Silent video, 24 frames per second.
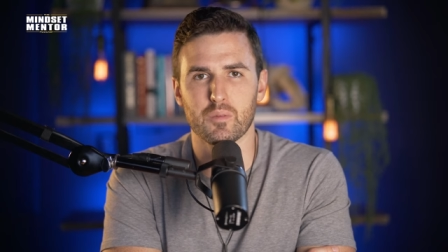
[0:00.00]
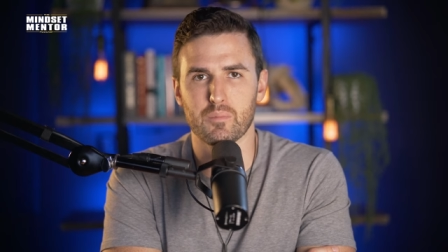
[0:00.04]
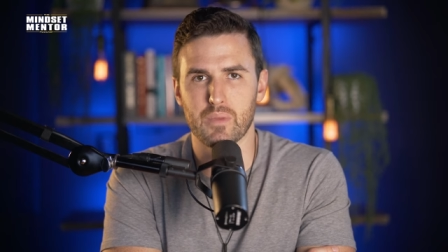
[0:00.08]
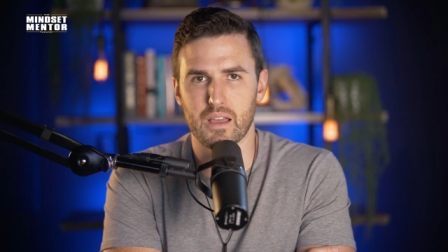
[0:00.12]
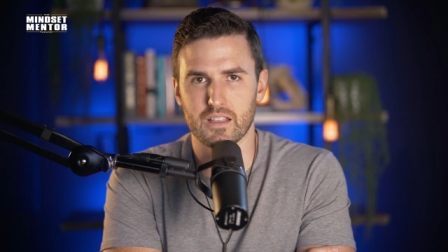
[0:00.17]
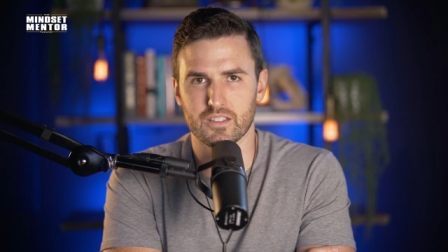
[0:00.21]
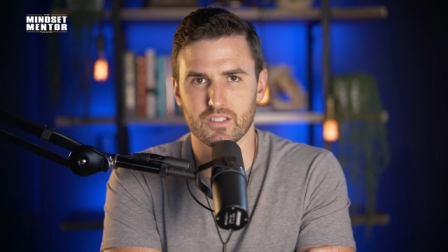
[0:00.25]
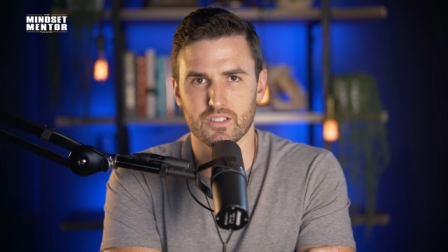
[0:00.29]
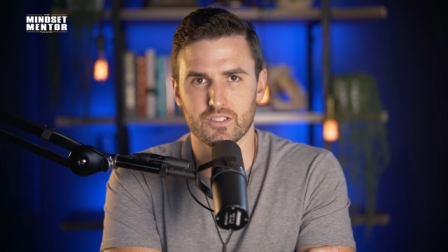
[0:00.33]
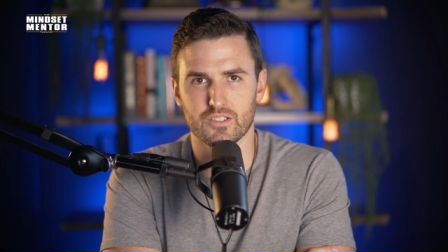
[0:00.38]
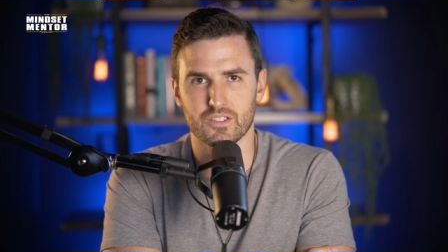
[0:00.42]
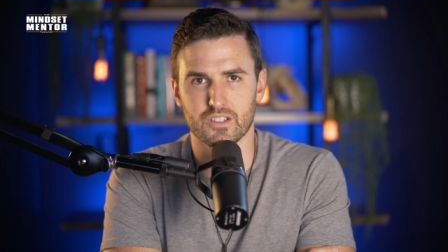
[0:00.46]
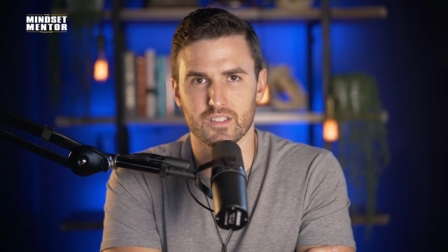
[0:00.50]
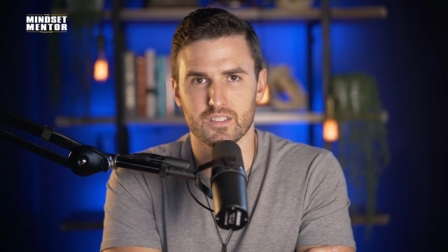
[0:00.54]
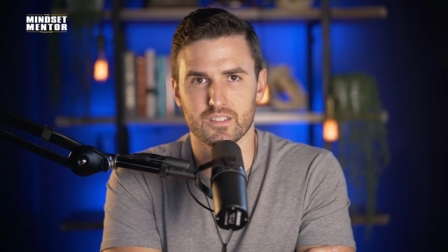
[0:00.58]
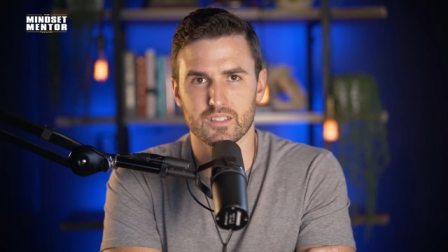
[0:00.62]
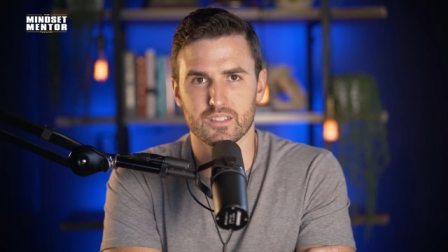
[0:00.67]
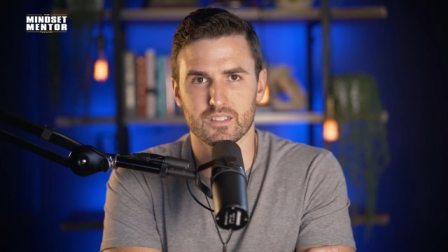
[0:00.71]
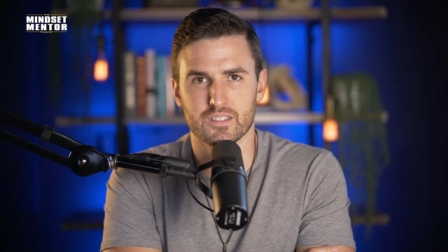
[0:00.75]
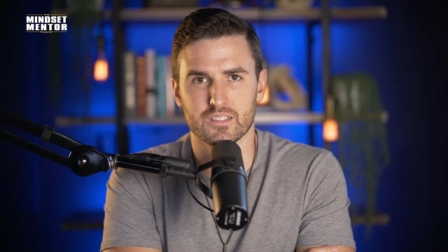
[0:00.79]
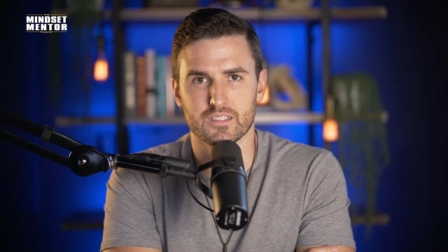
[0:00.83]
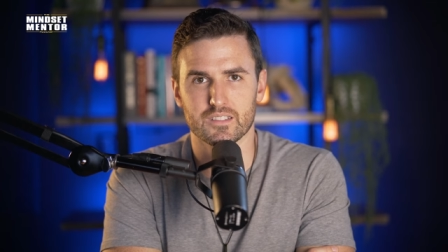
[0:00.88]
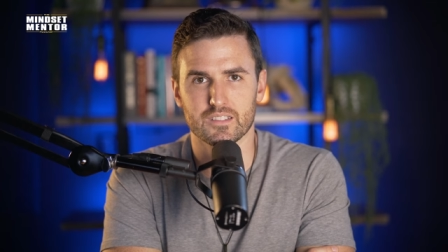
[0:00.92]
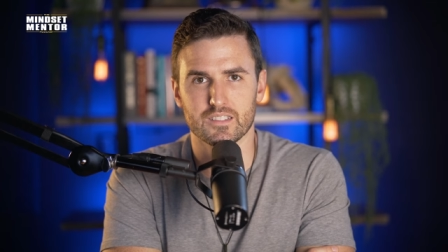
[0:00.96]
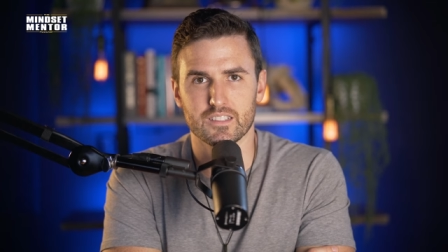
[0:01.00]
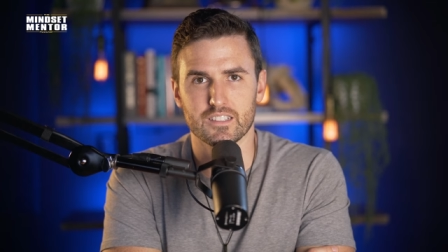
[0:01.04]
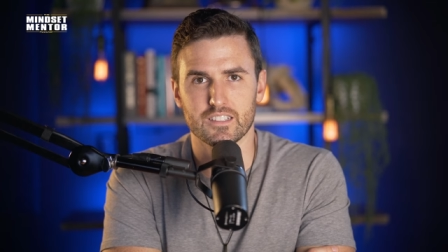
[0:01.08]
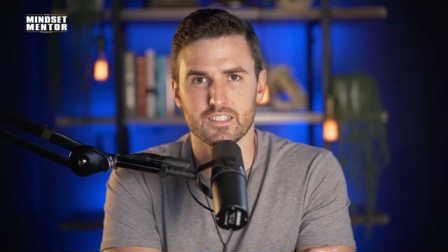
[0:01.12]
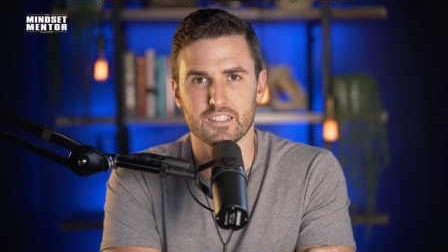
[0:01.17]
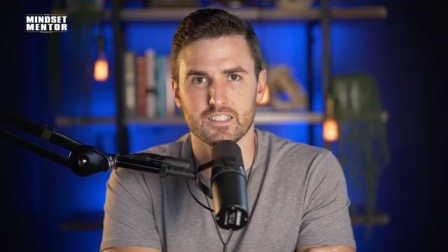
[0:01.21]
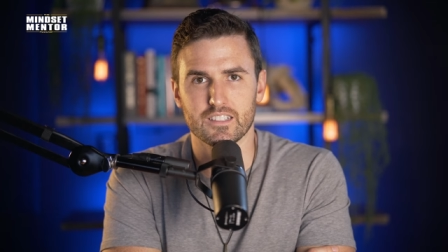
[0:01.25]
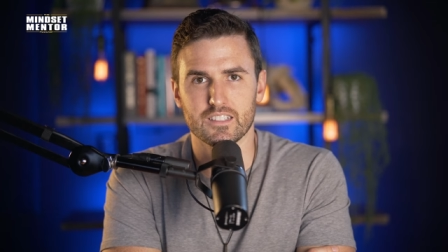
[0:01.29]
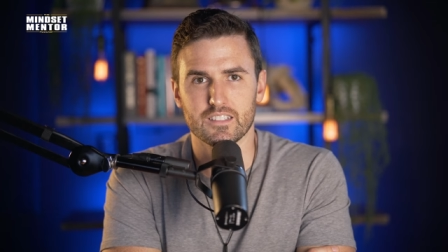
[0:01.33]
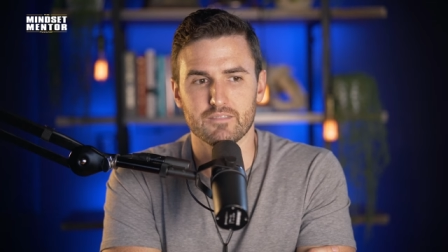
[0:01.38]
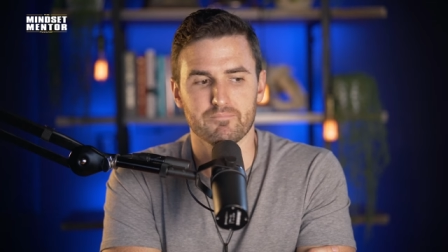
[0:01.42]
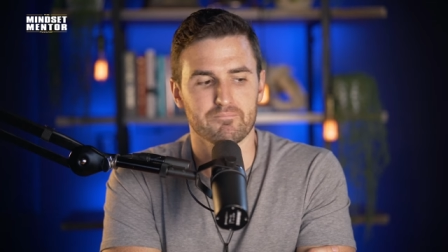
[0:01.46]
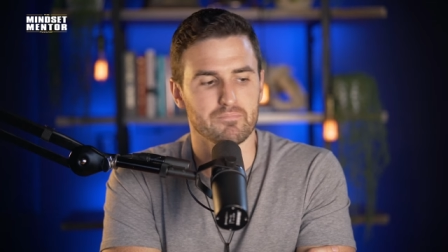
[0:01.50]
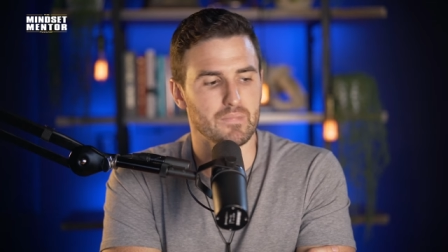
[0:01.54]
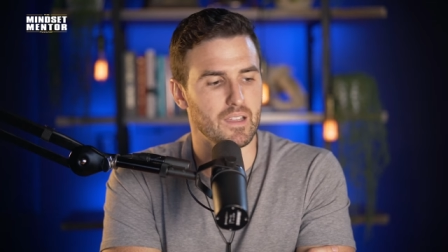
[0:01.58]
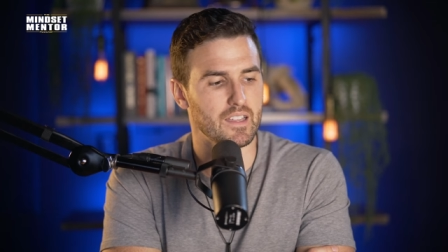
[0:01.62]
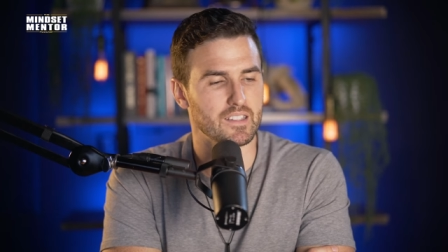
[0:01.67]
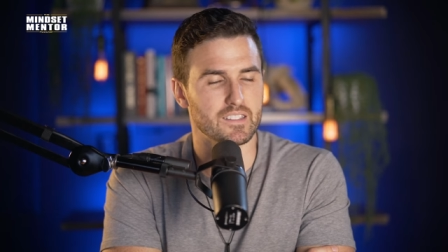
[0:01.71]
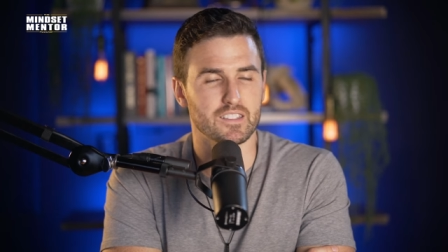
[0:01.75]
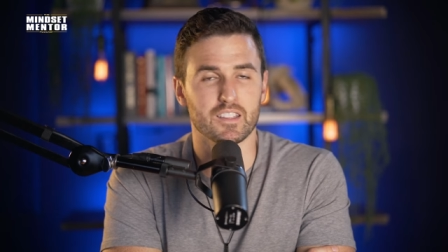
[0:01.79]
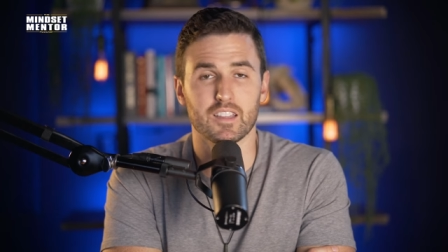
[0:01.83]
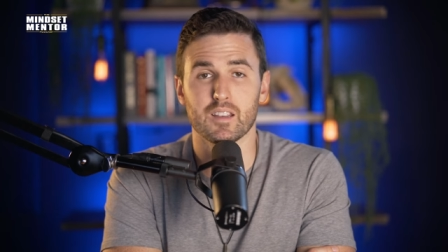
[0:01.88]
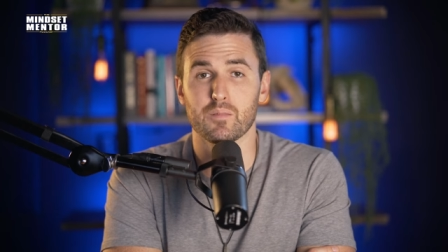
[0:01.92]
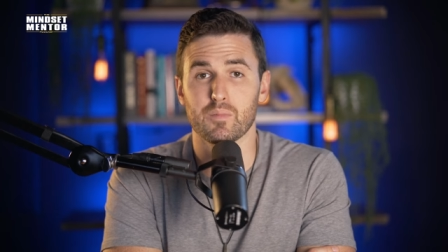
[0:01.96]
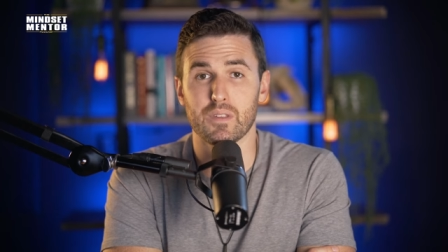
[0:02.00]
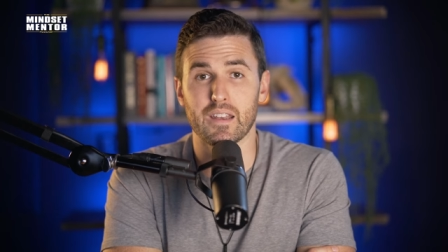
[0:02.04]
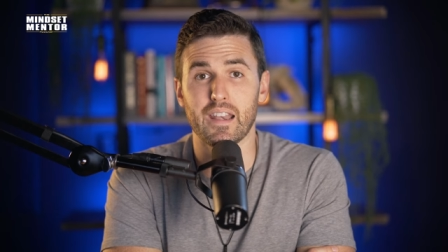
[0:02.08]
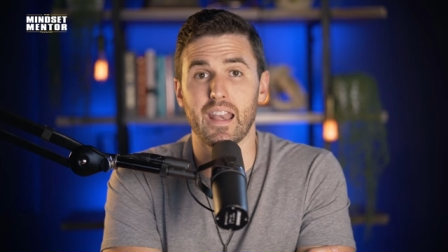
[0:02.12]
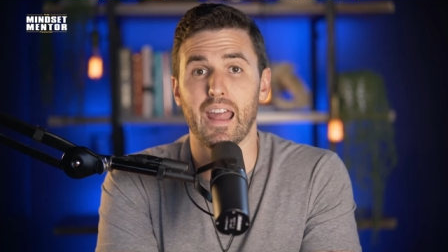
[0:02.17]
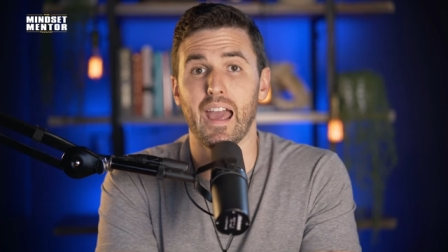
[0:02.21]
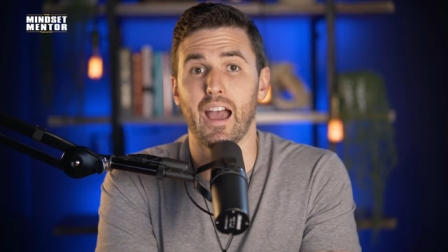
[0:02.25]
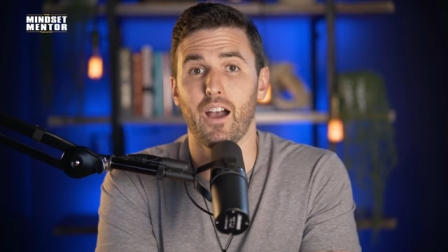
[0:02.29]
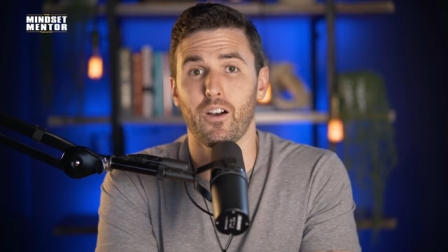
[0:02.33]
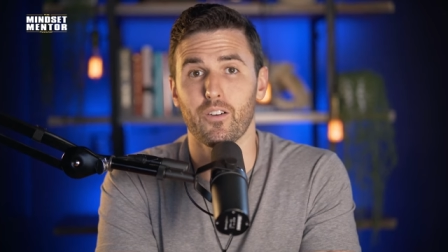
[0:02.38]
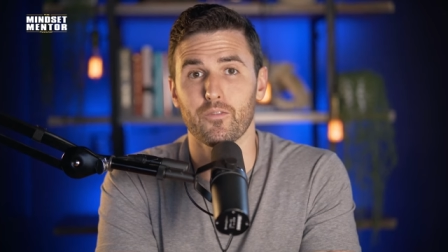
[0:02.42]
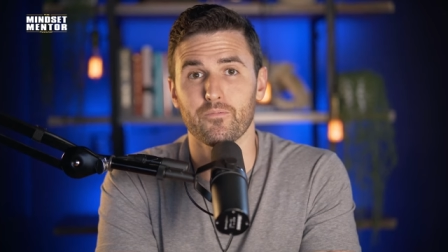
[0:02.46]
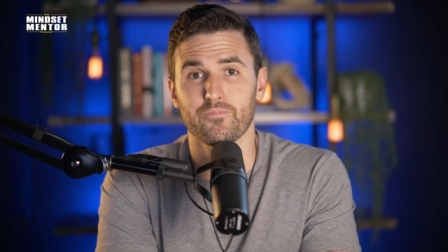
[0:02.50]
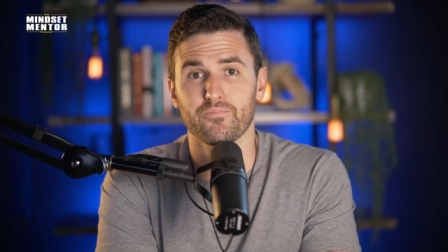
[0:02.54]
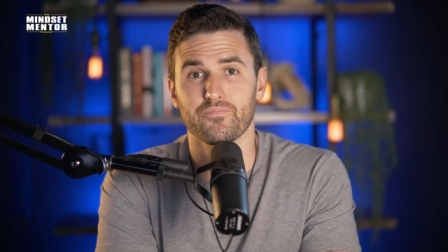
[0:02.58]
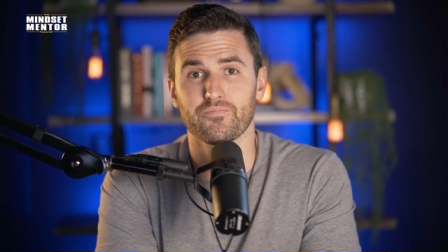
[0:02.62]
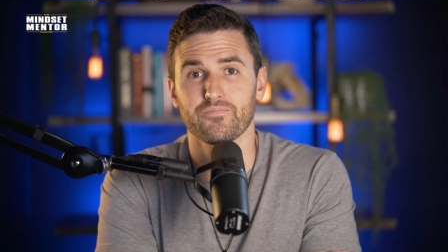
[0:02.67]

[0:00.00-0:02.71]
messages. It's going to be now.